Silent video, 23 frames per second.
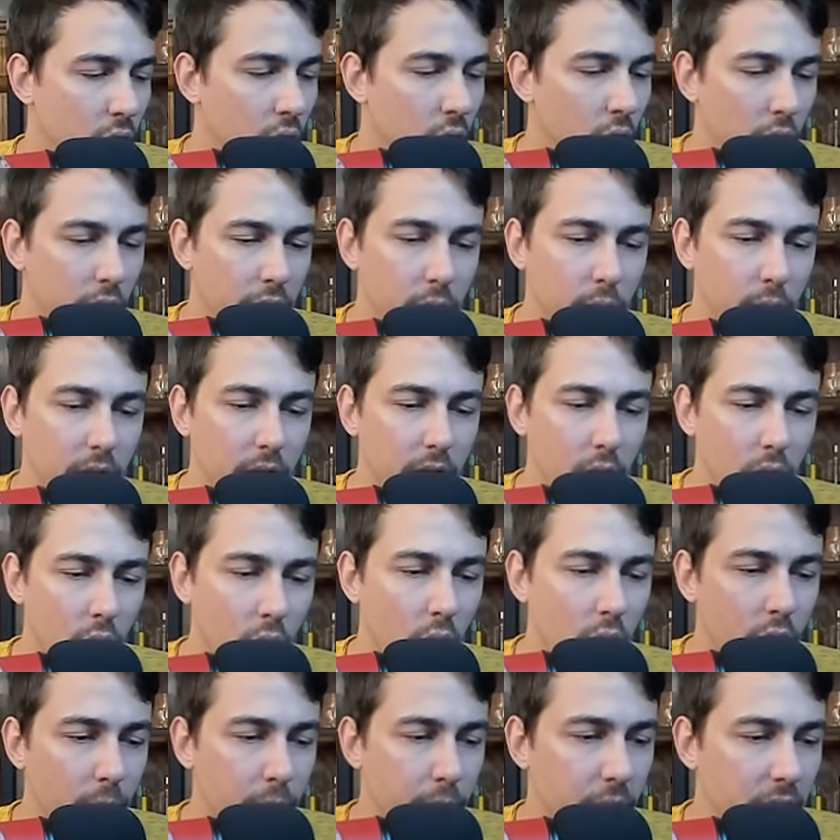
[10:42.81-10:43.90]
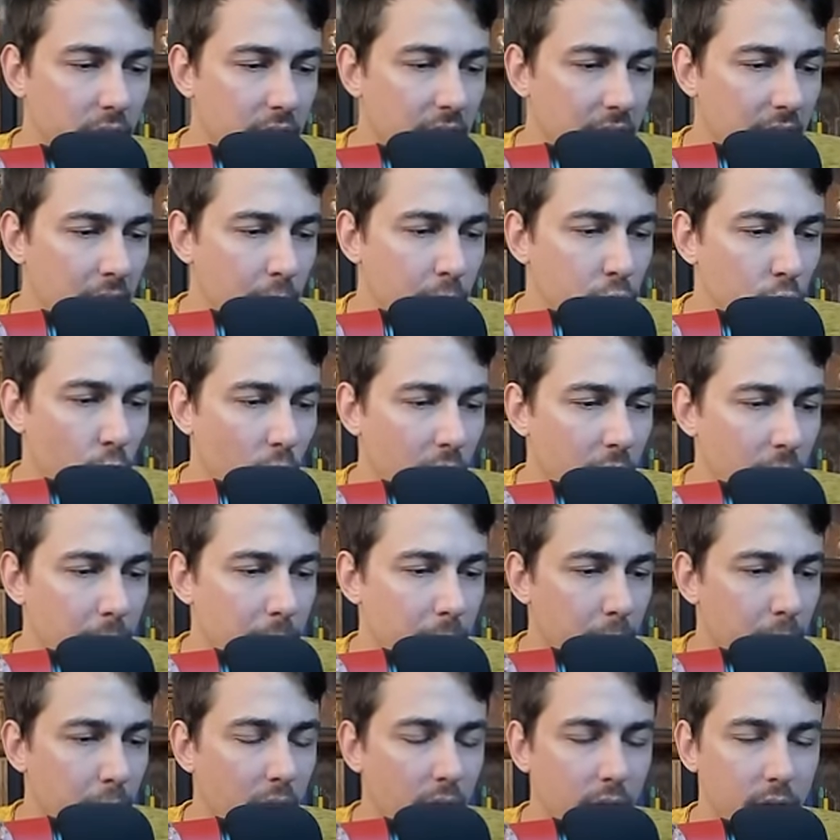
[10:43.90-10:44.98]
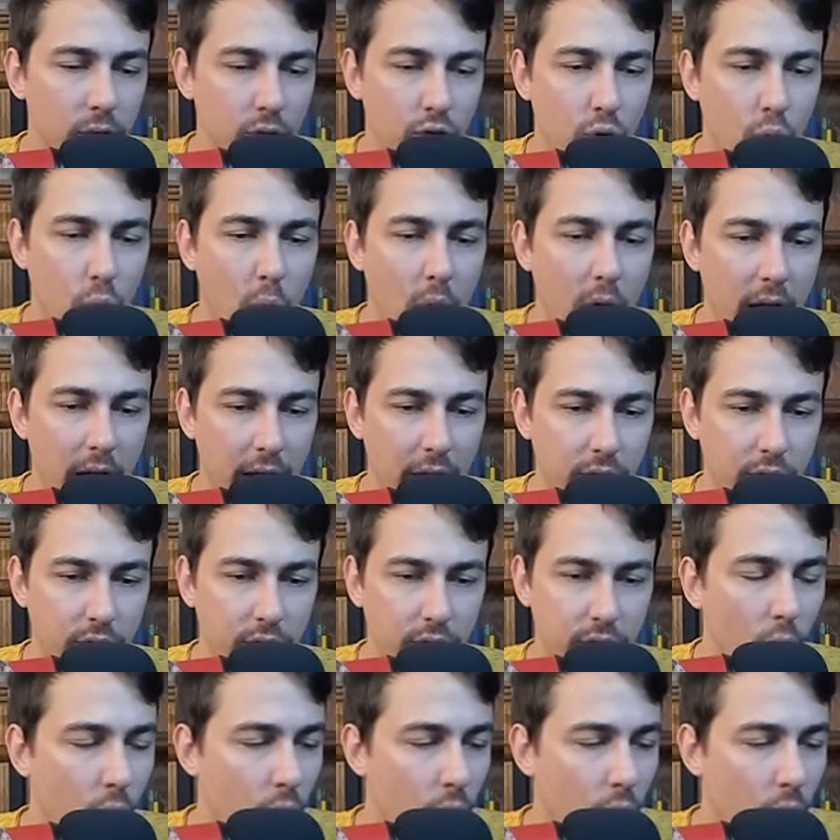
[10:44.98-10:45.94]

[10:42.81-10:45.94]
You literally load up your dab, you hit the button twice,